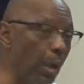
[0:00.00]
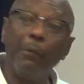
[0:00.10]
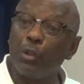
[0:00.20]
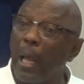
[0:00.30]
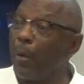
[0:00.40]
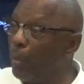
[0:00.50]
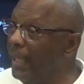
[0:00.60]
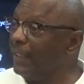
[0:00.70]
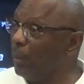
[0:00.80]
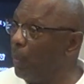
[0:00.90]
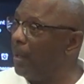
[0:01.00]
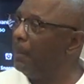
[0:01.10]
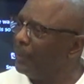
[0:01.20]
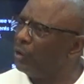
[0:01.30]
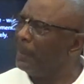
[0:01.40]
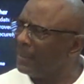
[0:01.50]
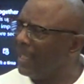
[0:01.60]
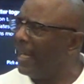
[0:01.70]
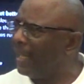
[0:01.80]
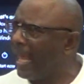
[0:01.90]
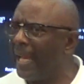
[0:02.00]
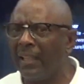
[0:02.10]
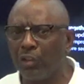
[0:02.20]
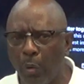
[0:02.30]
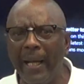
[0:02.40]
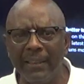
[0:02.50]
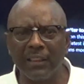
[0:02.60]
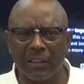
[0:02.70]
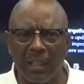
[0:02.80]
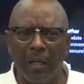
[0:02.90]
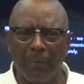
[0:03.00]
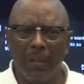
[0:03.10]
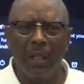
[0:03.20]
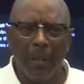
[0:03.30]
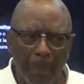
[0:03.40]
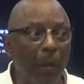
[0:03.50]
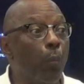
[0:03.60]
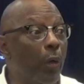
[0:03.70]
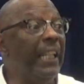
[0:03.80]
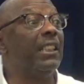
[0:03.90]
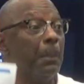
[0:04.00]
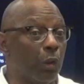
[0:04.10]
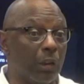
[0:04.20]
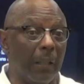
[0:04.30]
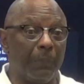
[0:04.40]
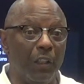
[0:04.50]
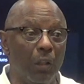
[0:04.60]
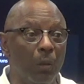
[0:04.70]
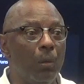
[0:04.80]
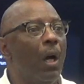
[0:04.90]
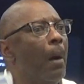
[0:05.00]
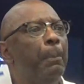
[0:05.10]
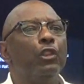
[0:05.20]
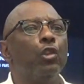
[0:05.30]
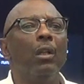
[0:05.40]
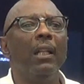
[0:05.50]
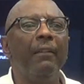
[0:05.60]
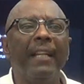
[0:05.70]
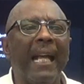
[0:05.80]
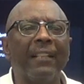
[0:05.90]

ever try to reason with them, but you be saying like crazy stuff, but reasonable stuff to you, but you're living